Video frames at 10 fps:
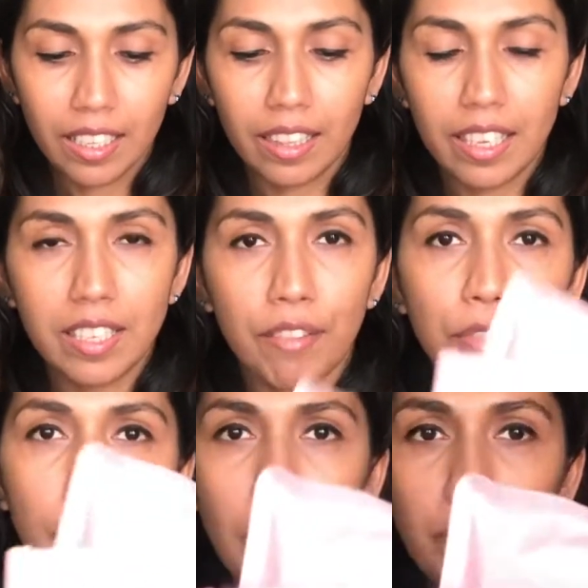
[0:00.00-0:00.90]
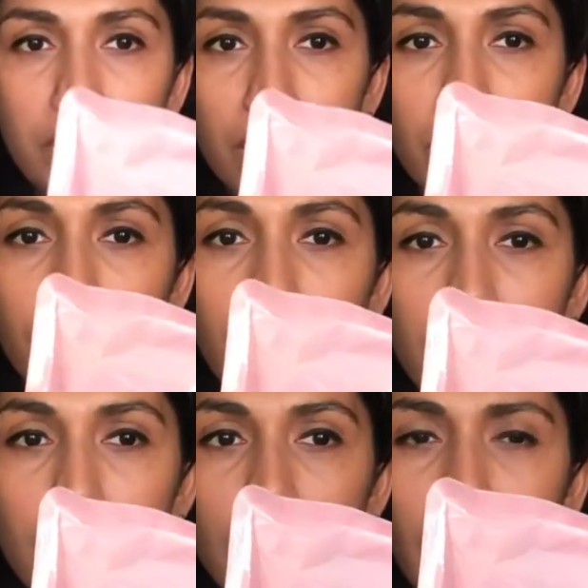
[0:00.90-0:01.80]
These are from Amazon.
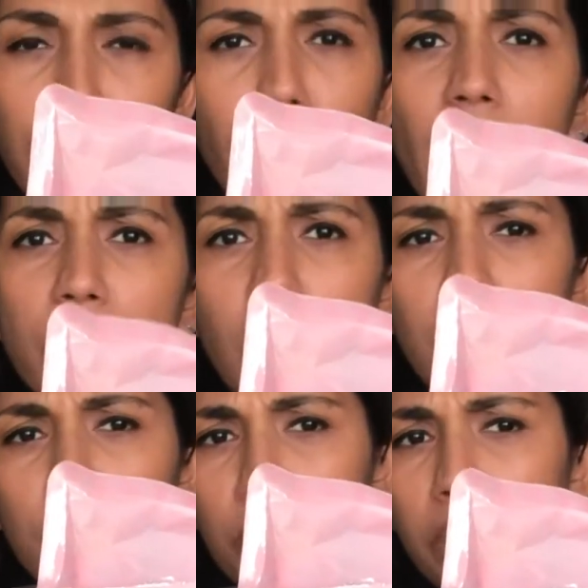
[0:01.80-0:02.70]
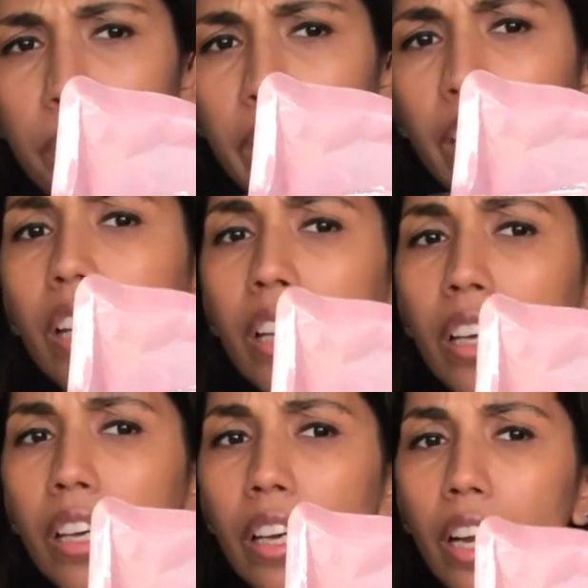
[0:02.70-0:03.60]
It's like $5 or something.
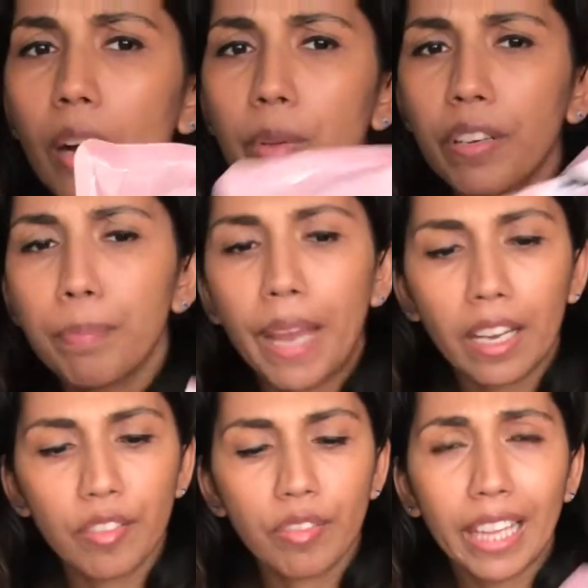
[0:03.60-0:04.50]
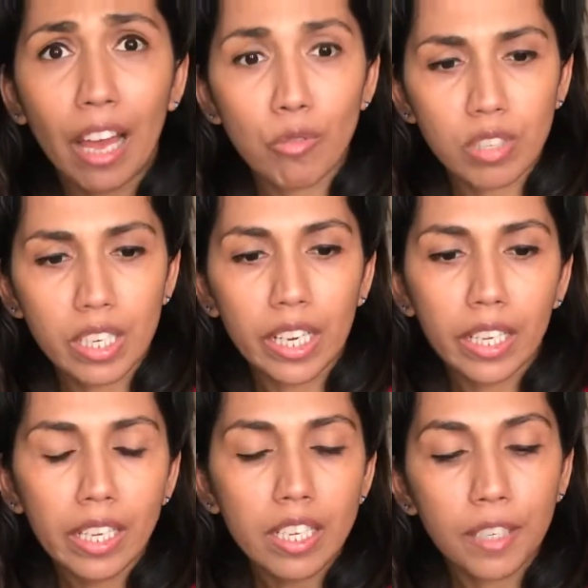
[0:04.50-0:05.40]
Come in a pack of 1,000 in
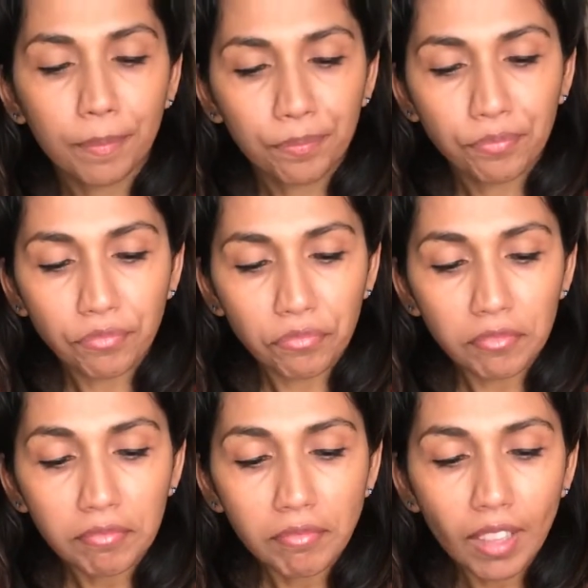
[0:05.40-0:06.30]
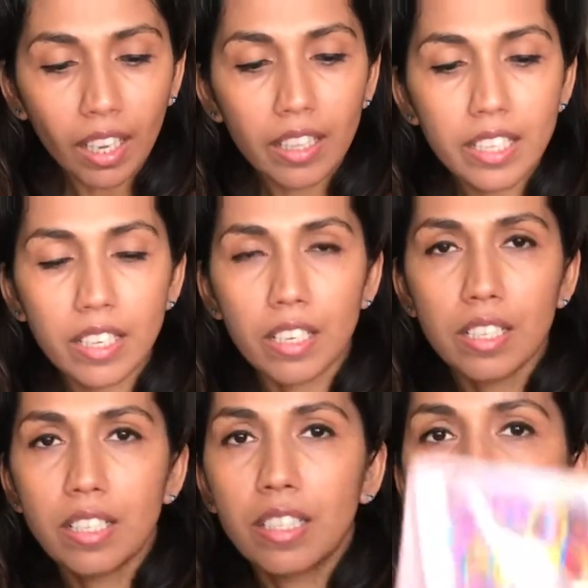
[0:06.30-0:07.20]
it. These are
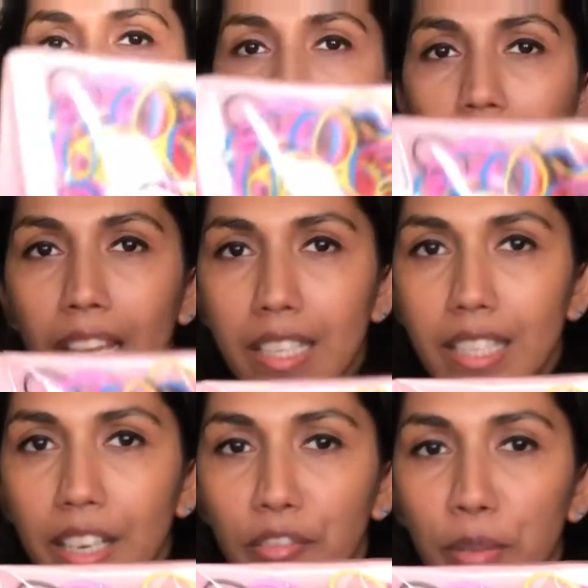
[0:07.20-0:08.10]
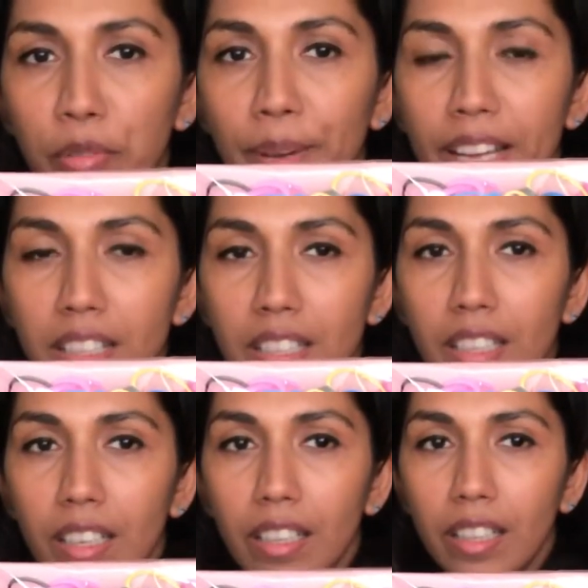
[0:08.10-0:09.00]
thin elastic rubber bands,
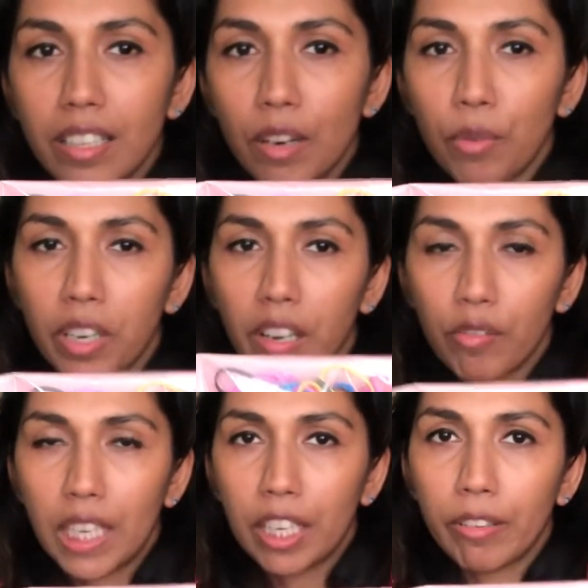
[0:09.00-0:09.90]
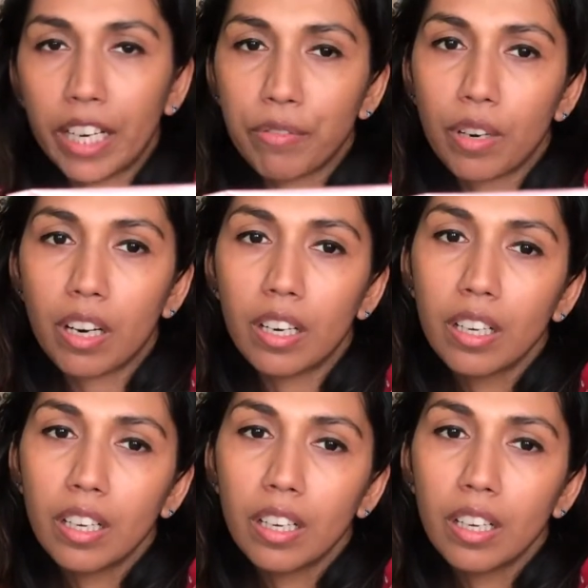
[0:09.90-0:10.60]
and these are working really great for her.